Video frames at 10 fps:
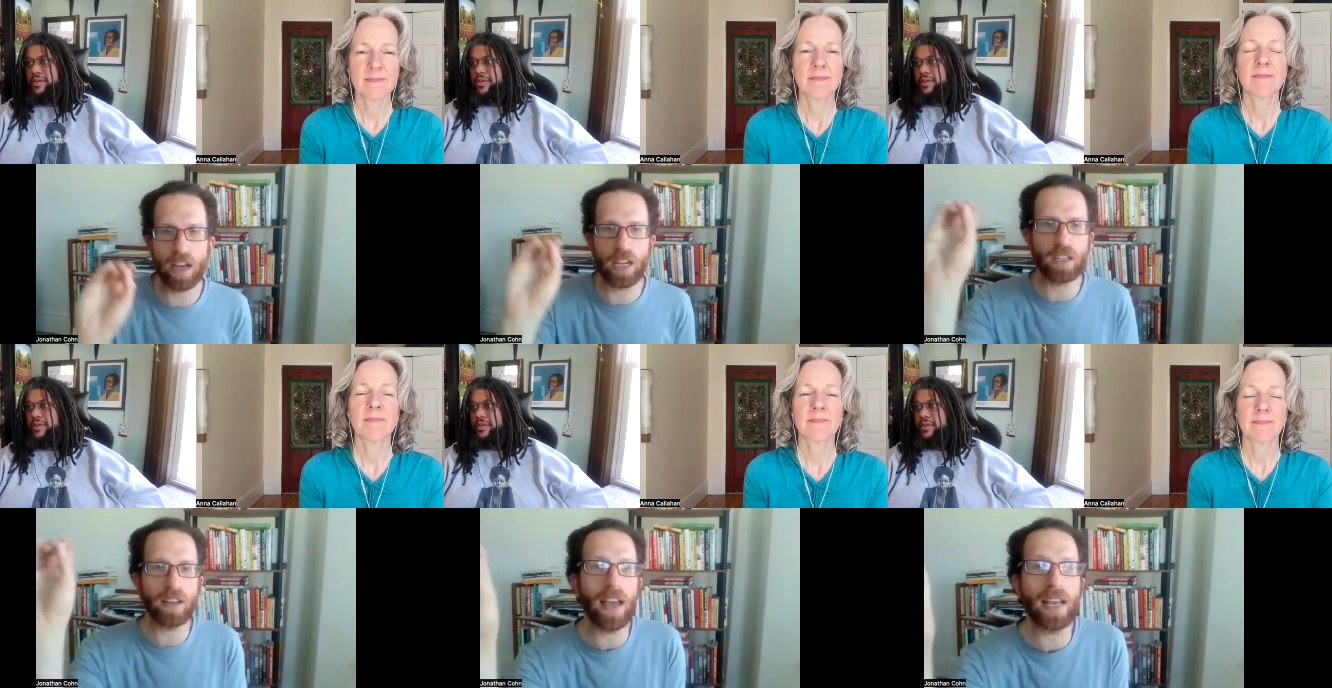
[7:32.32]
Speaker 1: the
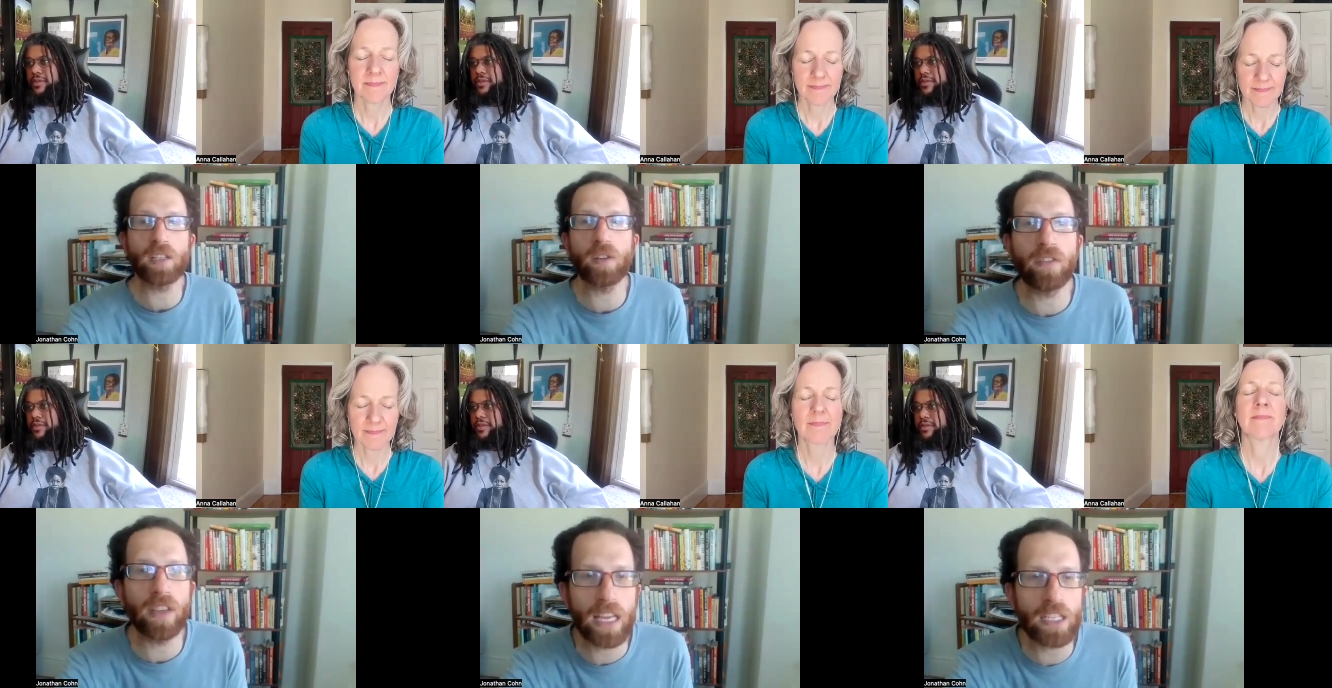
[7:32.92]
creation of
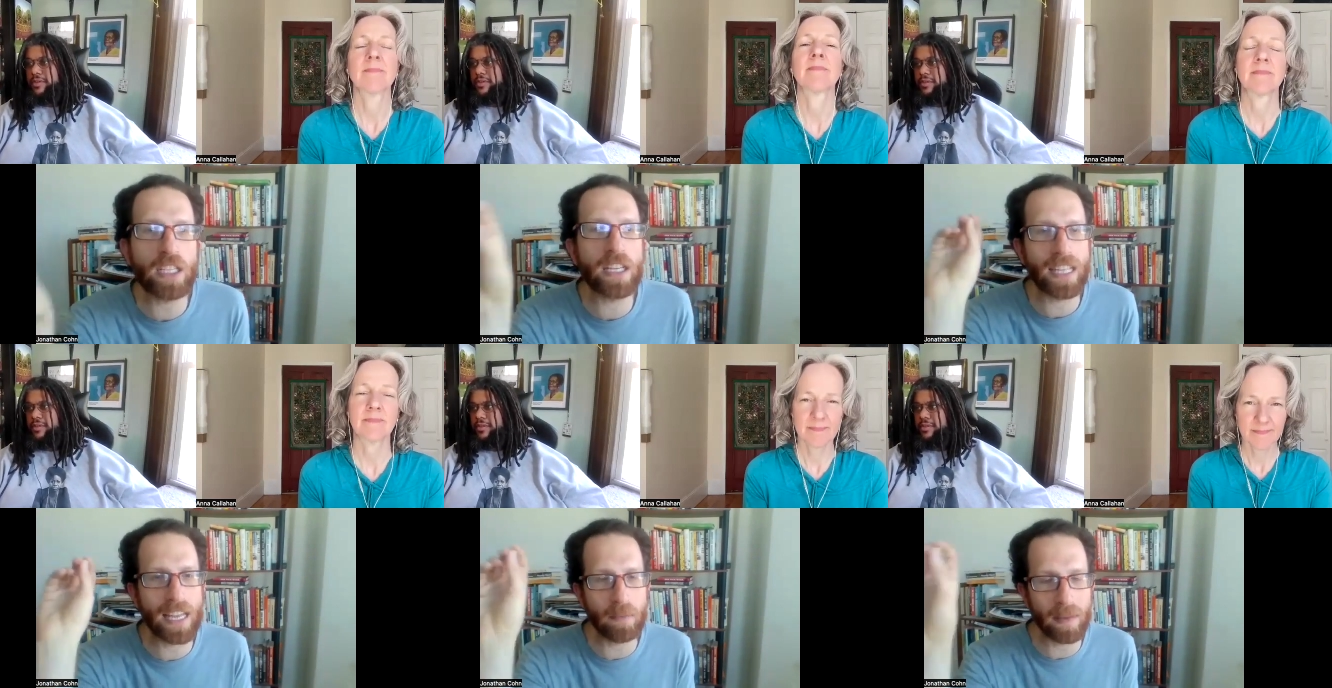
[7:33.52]

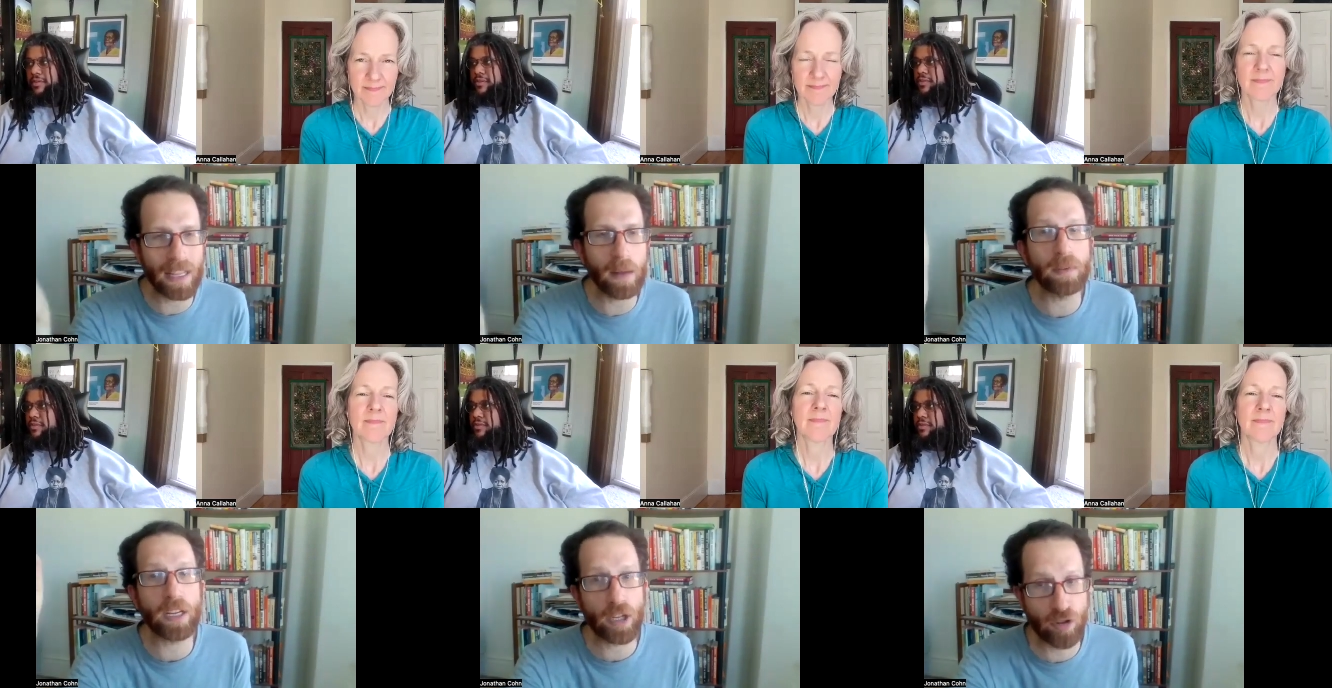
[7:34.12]
SUVs because mm-hmm. they can be
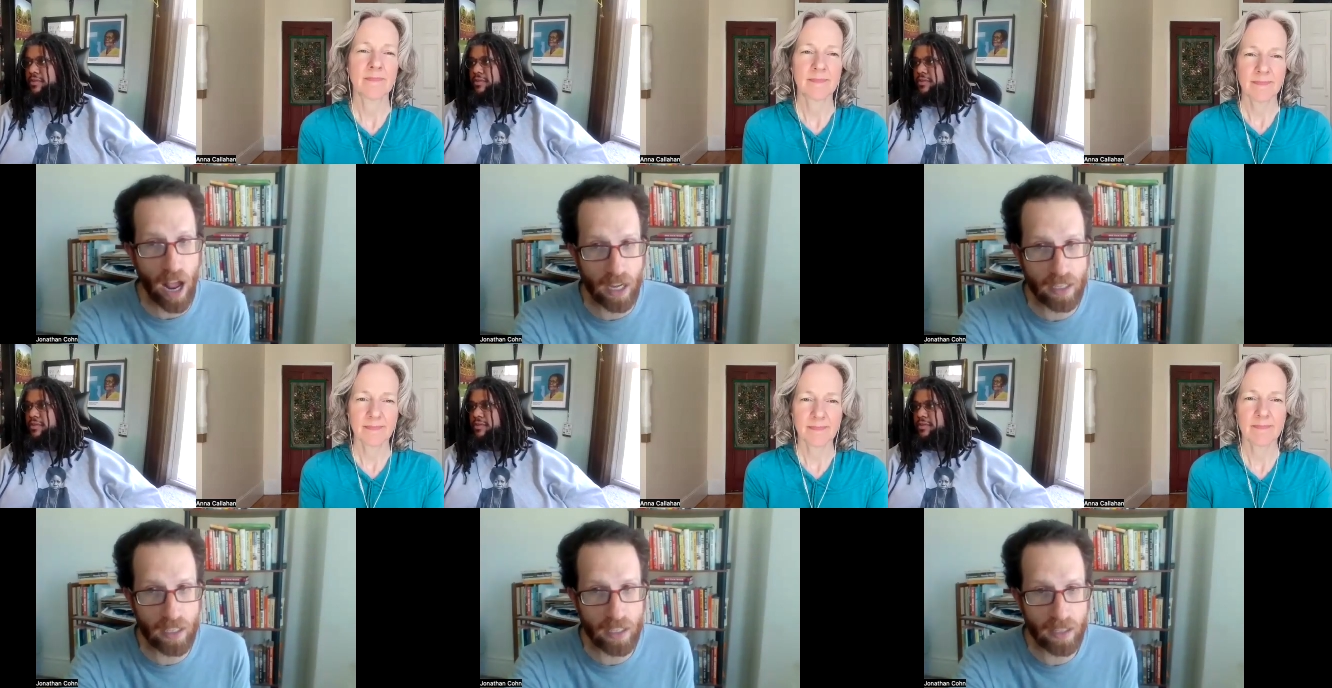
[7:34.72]
labeled as
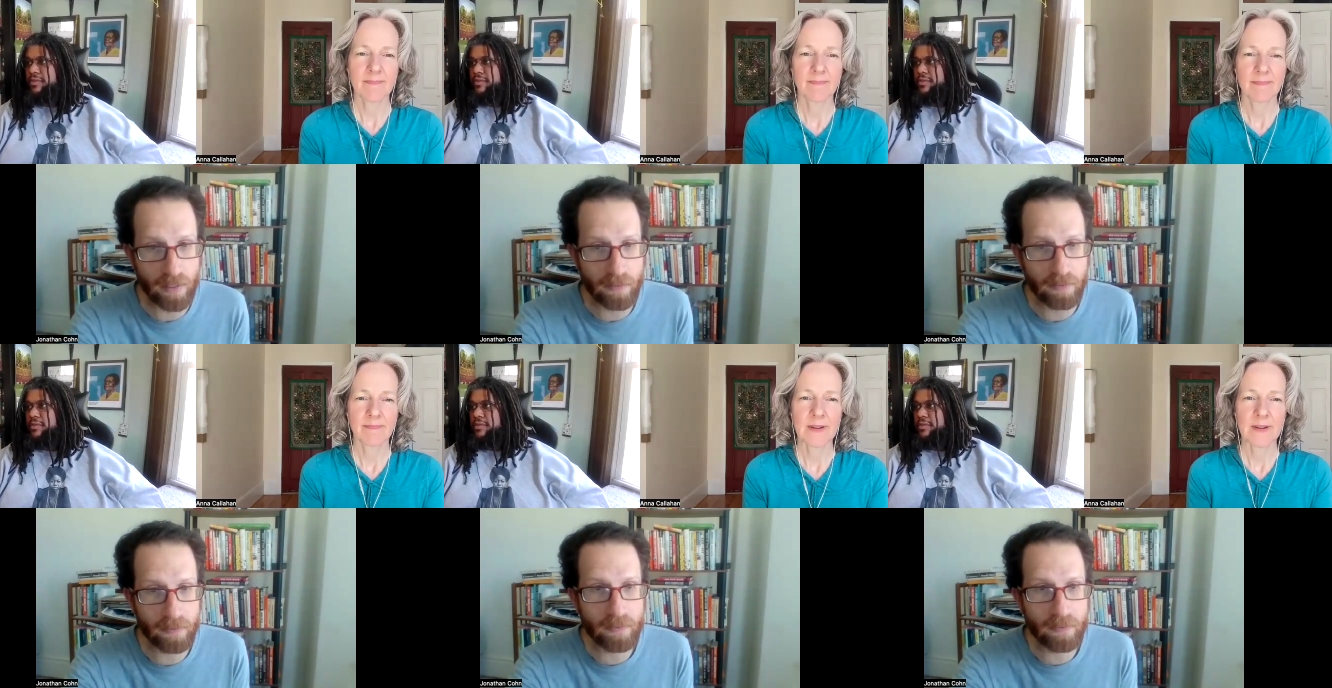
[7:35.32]
trucks.